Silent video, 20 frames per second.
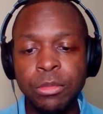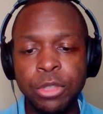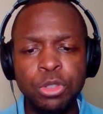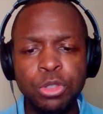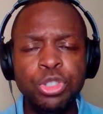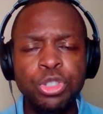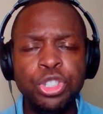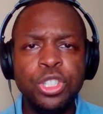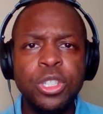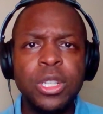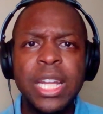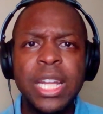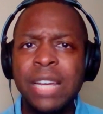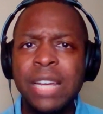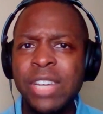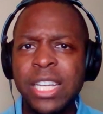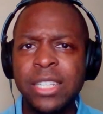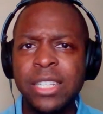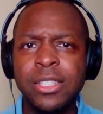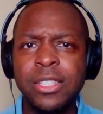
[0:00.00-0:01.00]
You should have
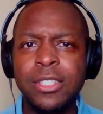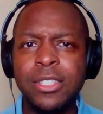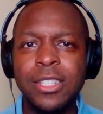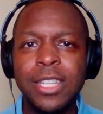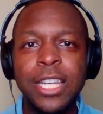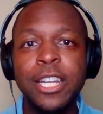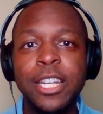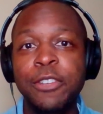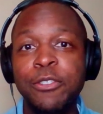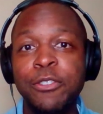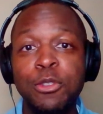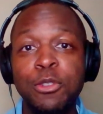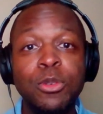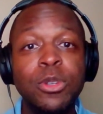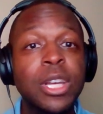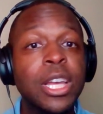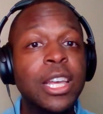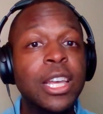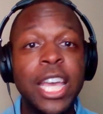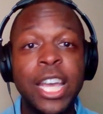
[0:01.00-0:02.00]
access to that. If you
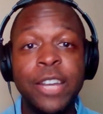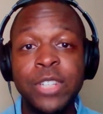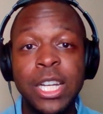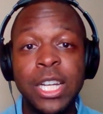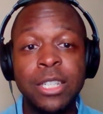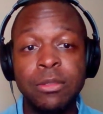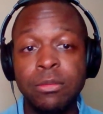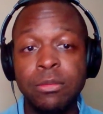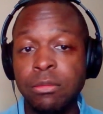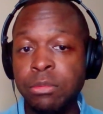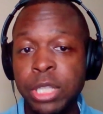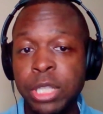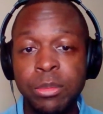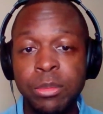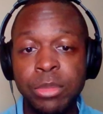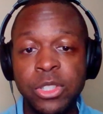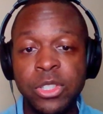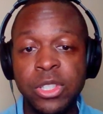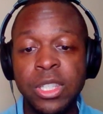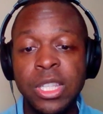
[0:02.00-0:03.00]
have not been
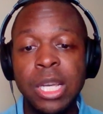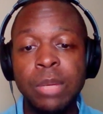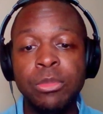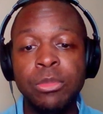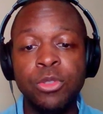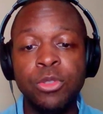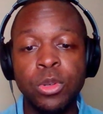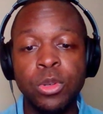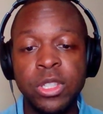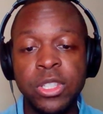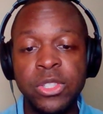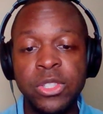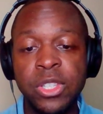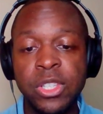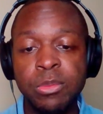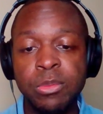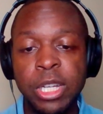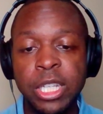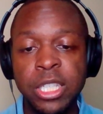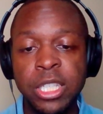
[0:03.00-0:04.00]
able to see that before, this
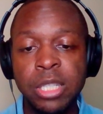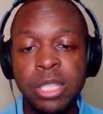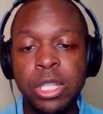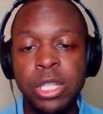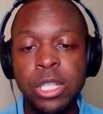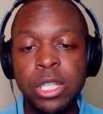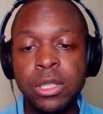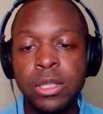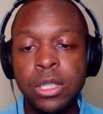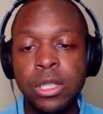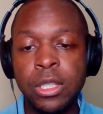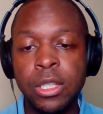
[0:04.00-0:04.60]
is my email.